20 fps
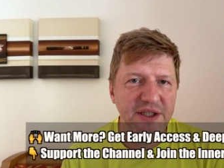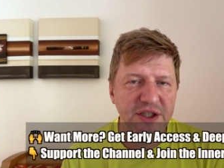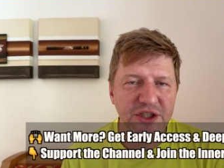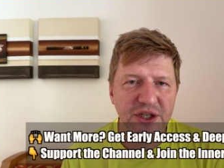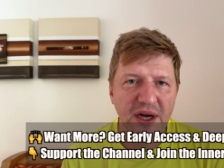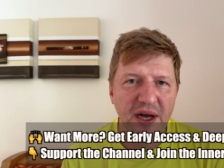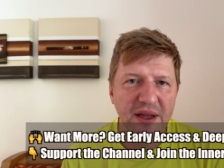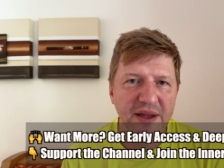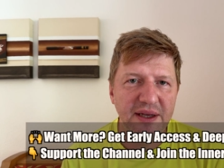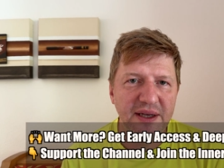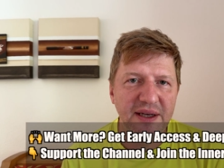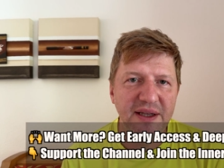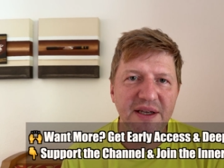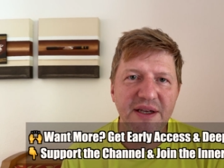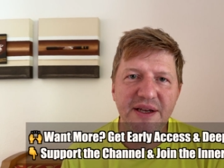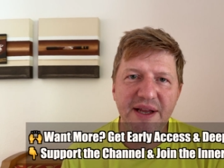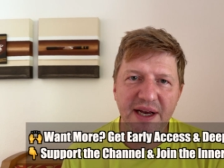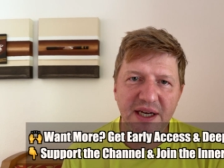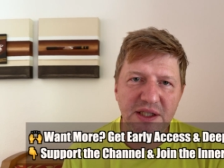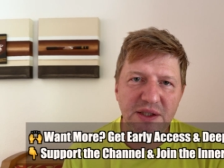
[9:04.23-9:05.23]
each other in the
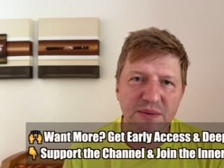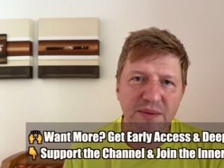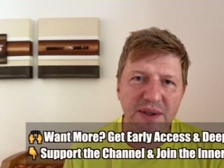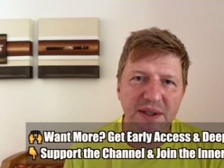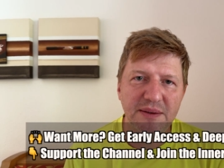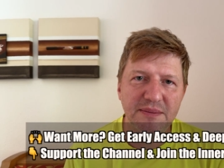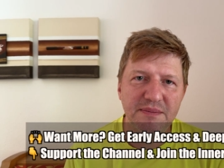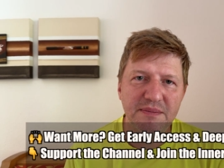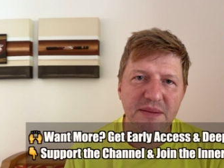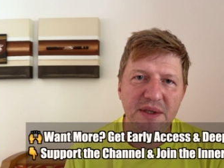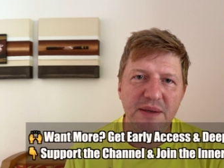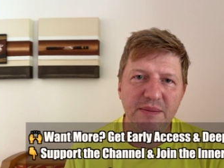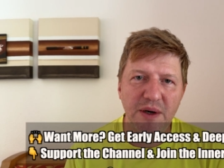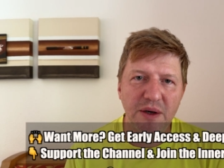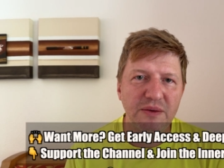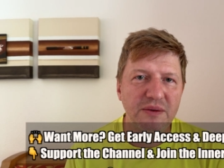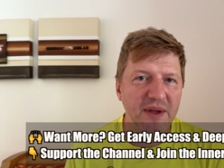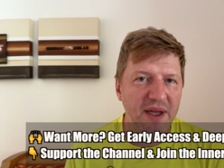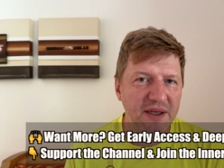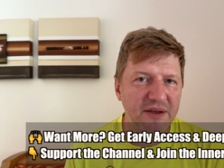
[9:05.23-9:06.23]
next one
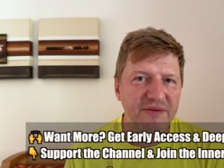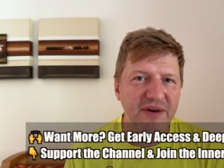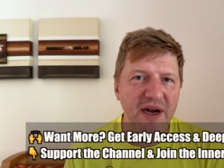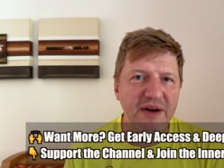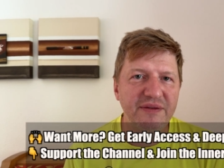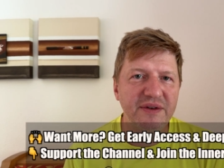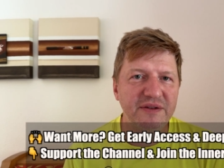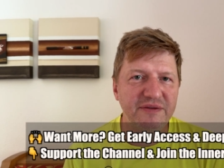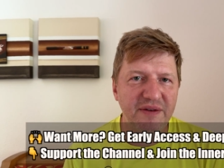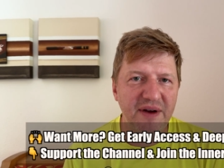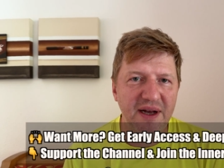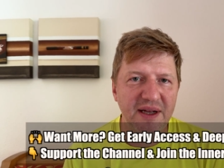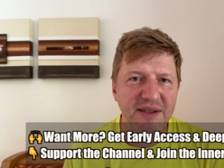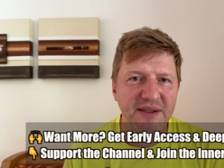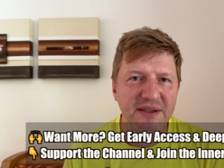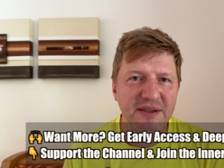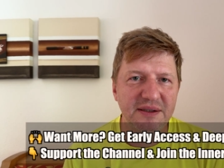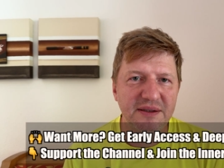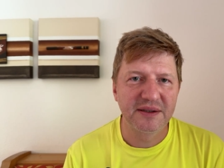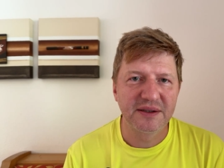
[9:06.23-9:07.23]
about LangGraph
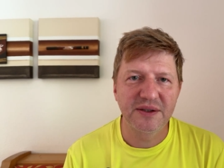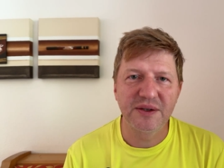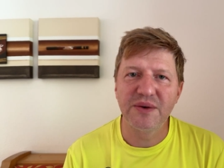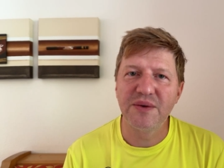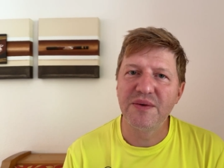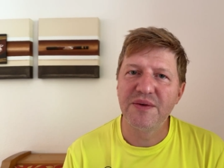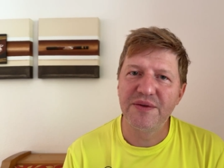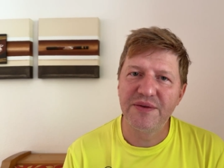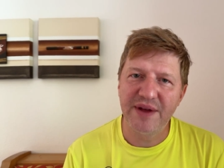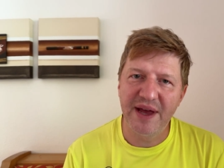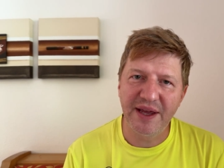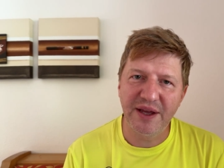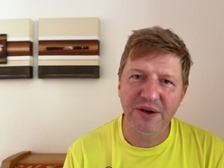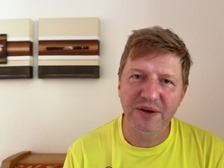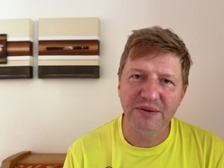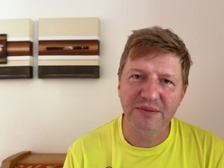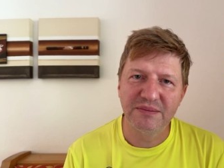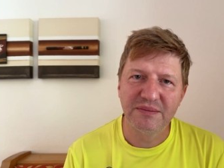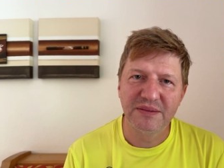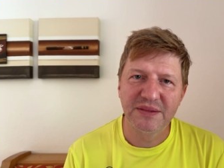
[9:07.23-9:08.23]
advanced. So thank
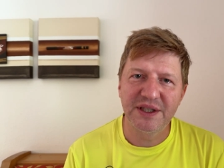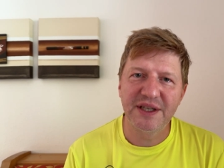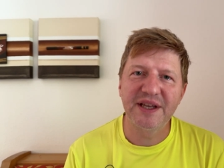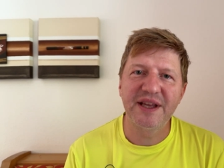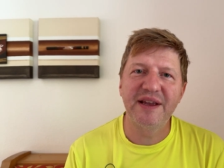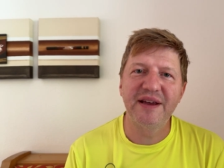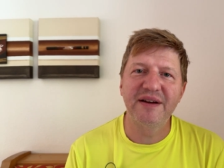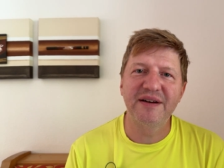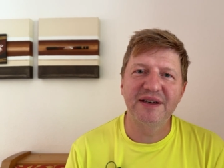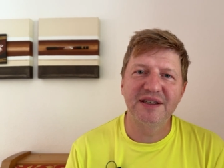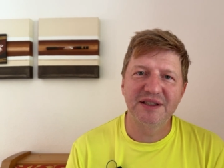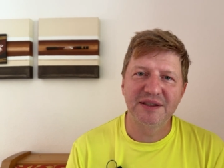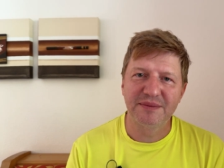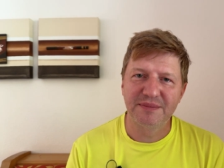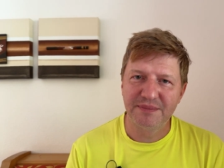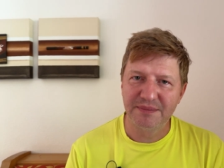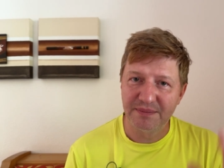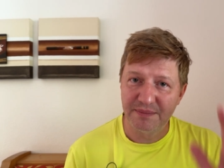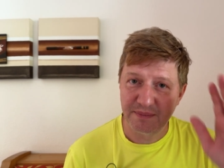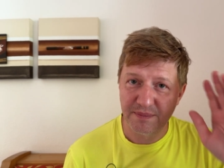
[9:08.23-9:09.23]
you, take care and
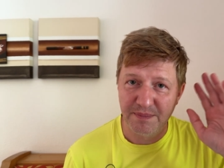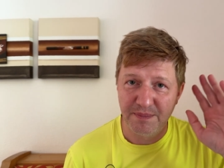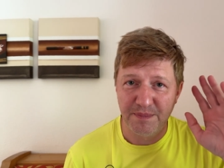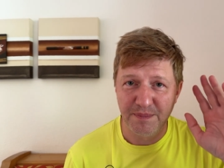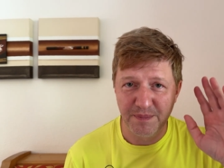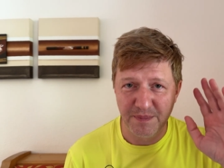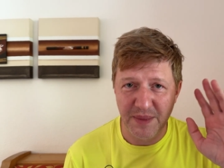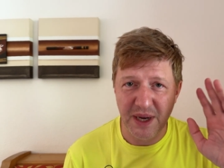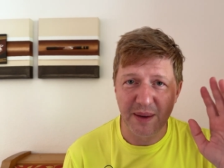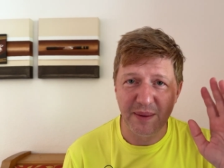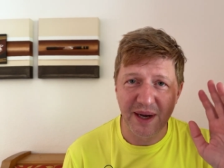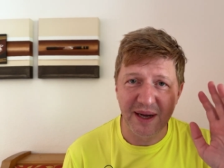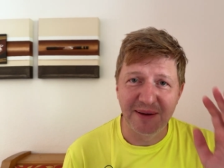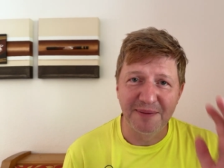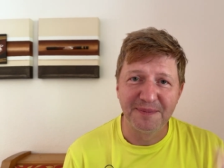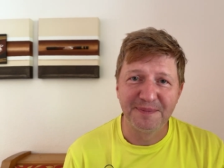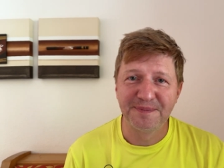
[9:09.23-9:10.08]
bye bye.